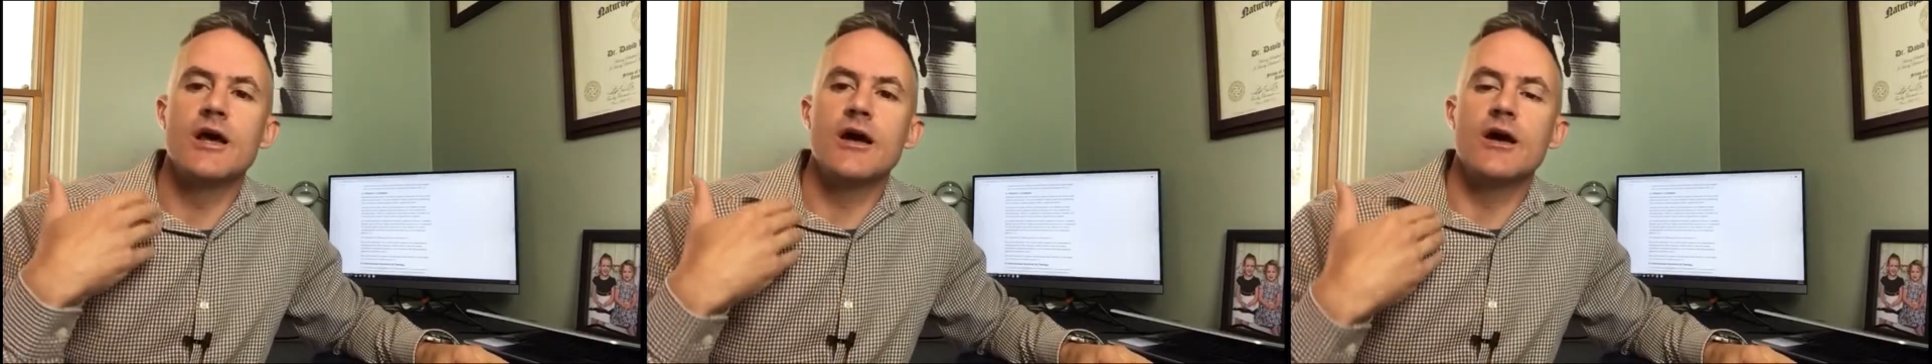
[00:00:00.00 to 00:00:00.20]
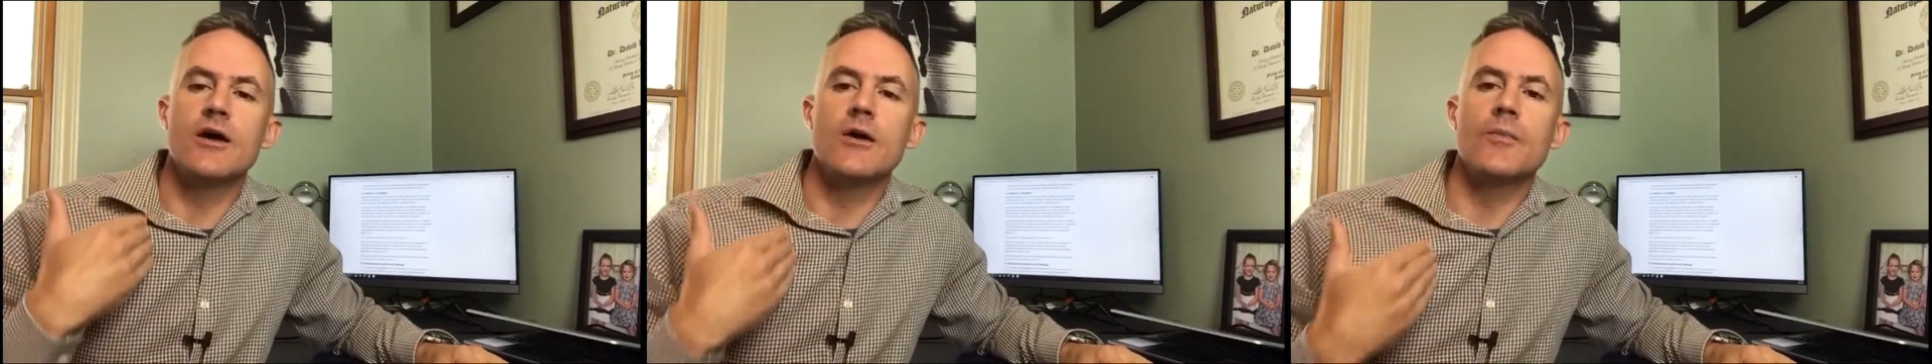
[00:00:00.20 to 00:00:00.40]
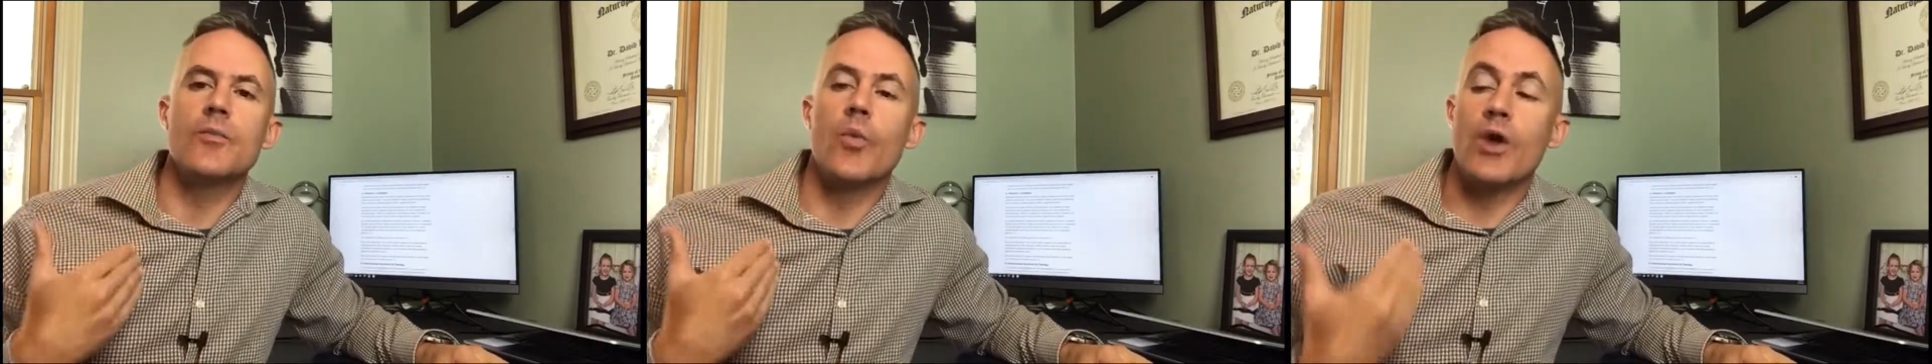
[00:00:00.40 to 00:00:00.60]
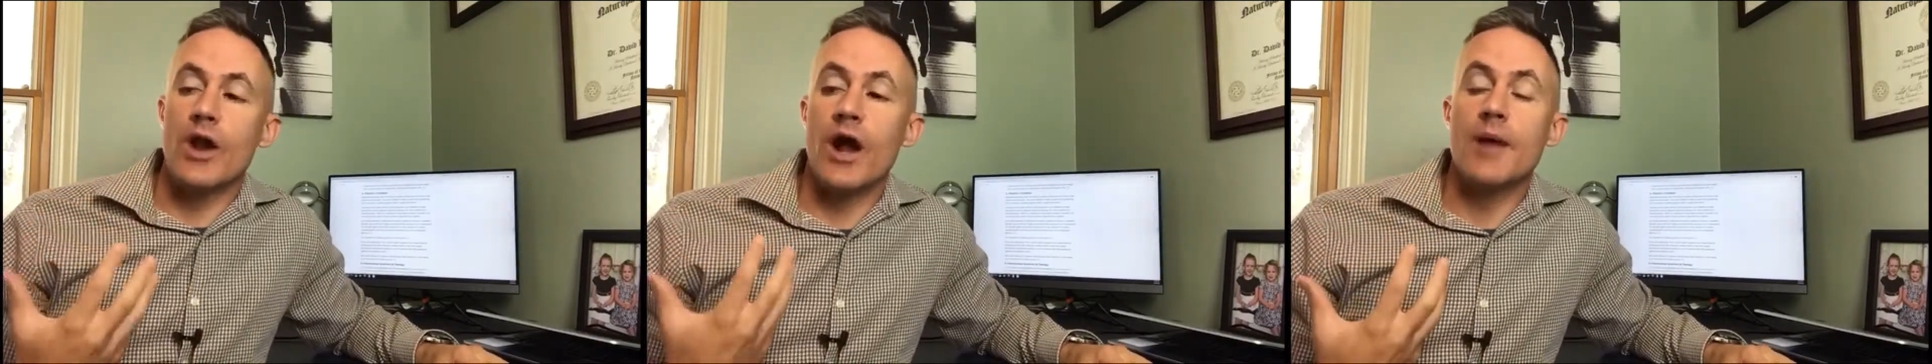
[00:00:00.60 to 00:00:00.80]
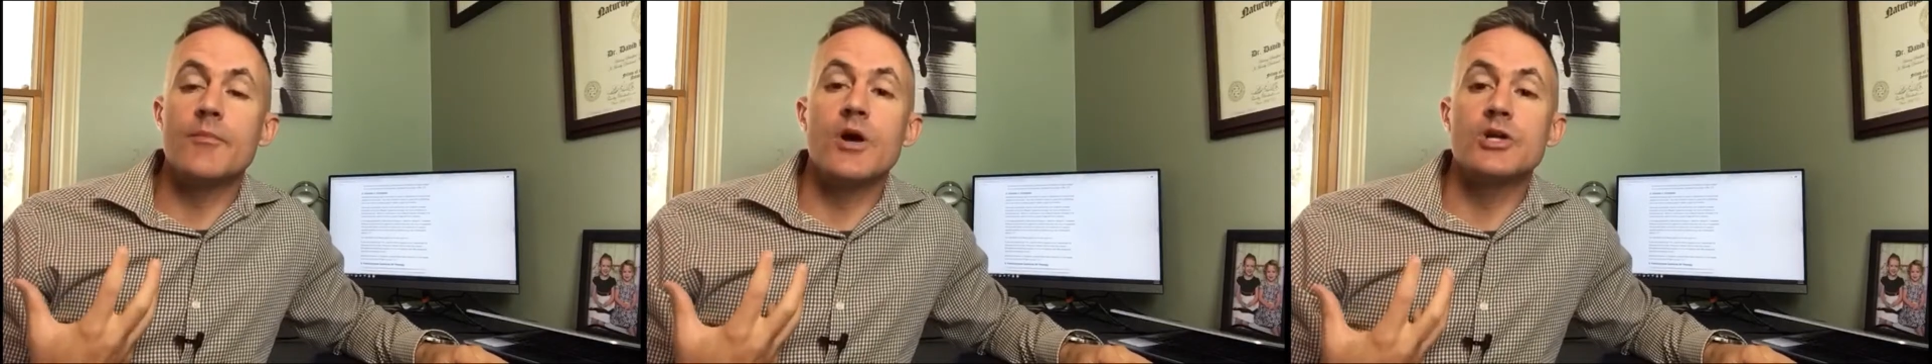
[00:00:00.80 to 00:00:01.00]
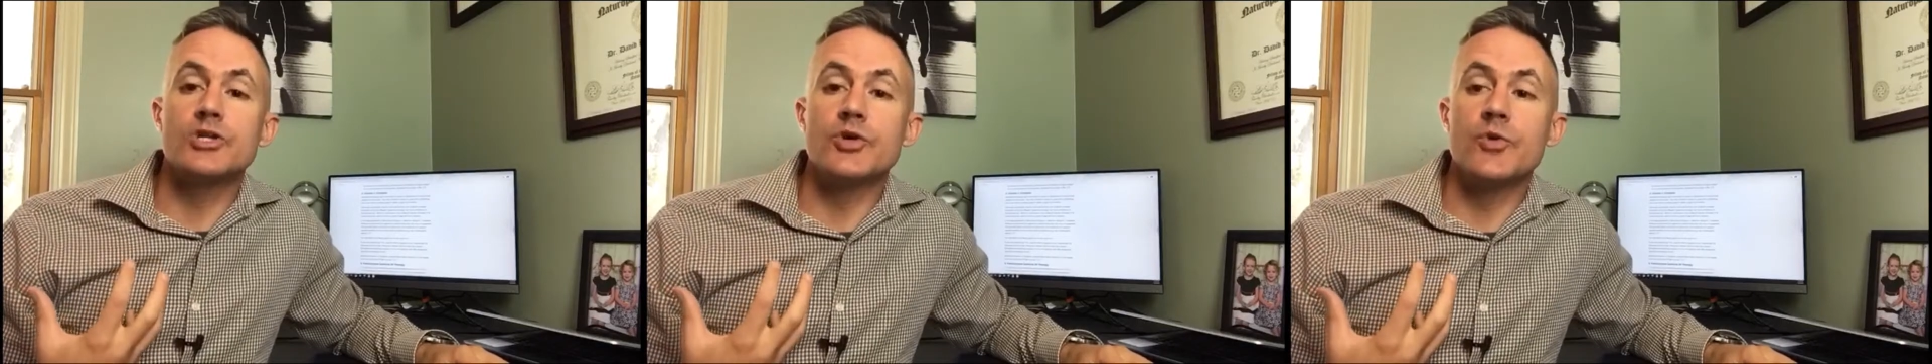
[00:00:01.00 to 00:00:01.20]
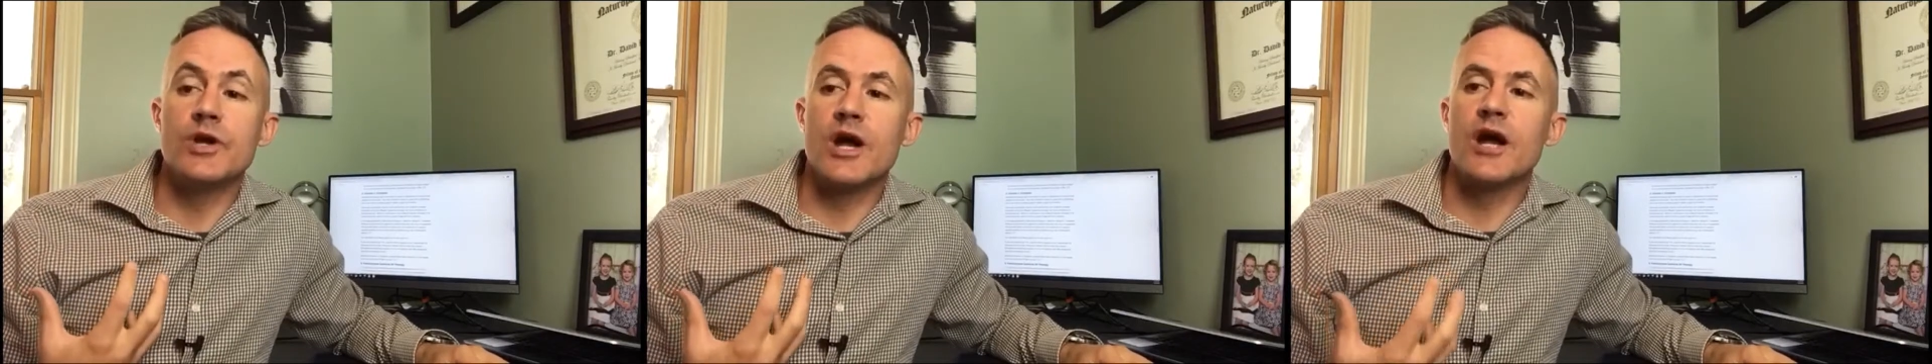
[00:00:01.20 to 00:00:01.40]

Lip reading: when I'm not doing